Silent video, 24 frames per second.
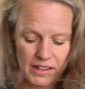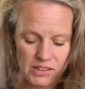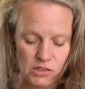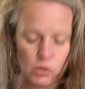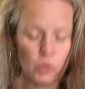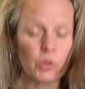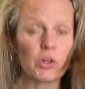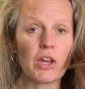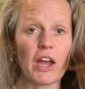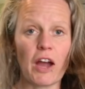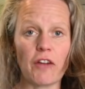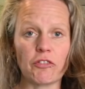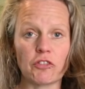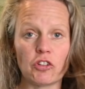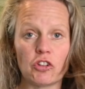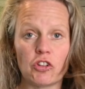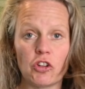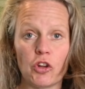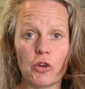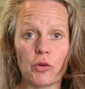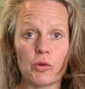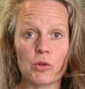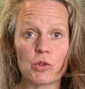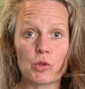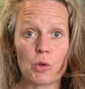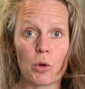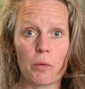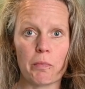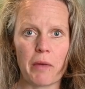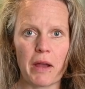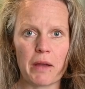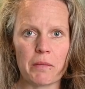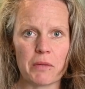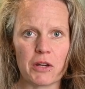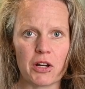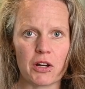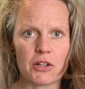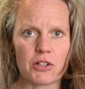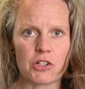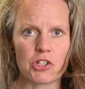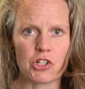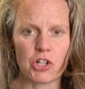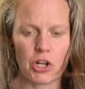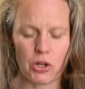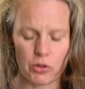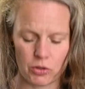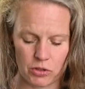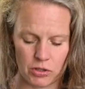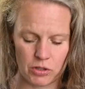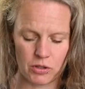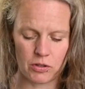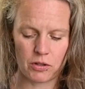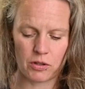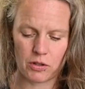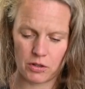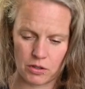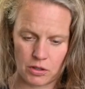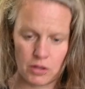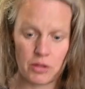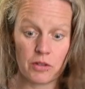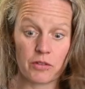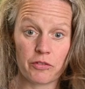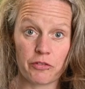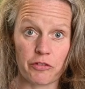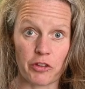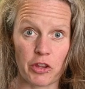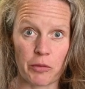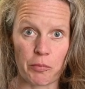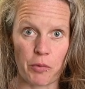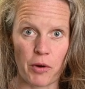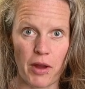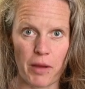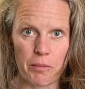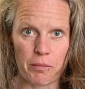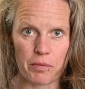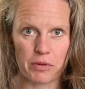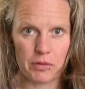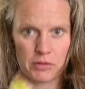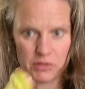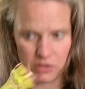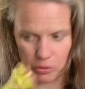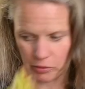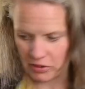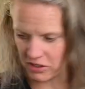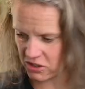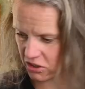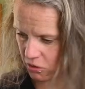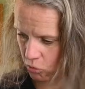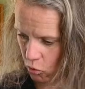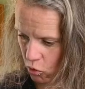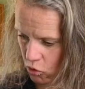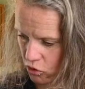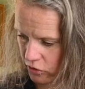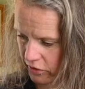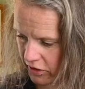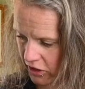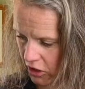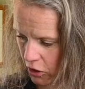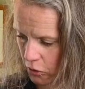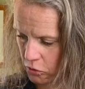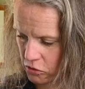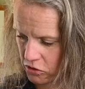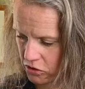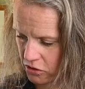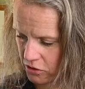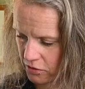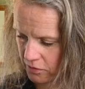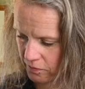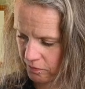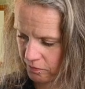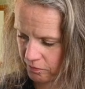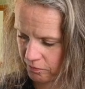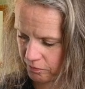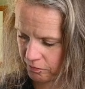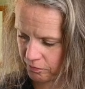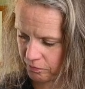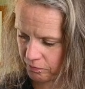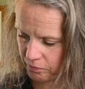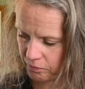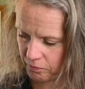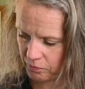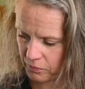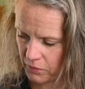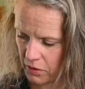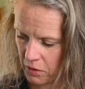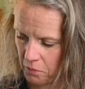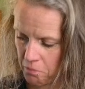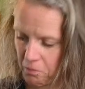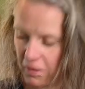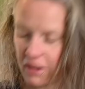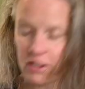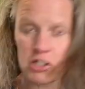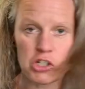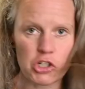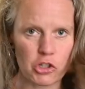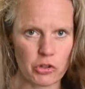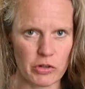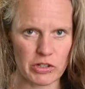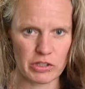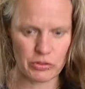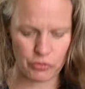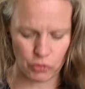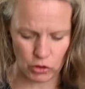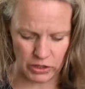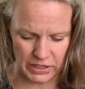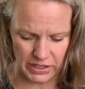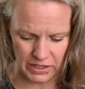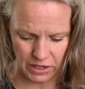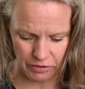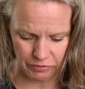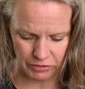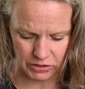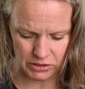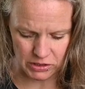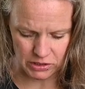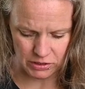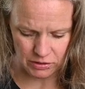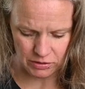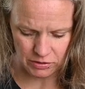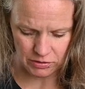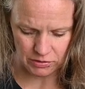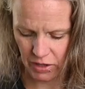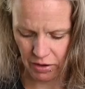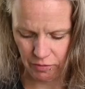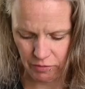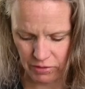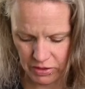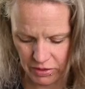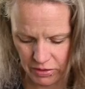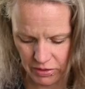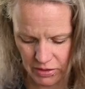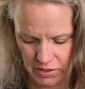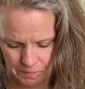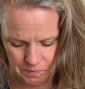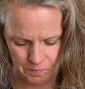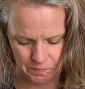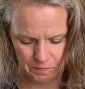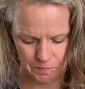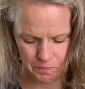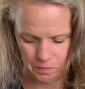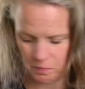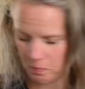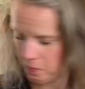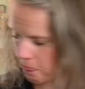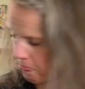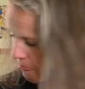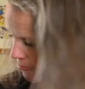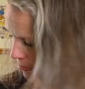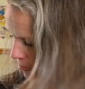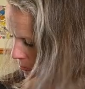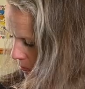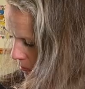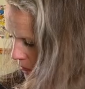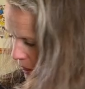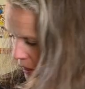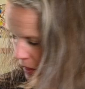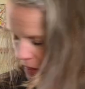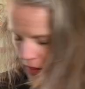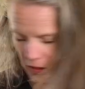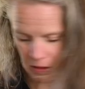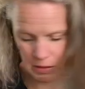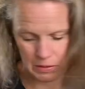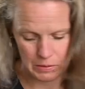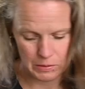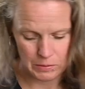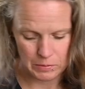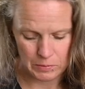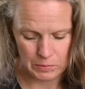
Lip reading: is all you have to do to a baby artichoke for the prep. So into the water it goes. Make sure it's fully covered, get rid of this. And so now that that's all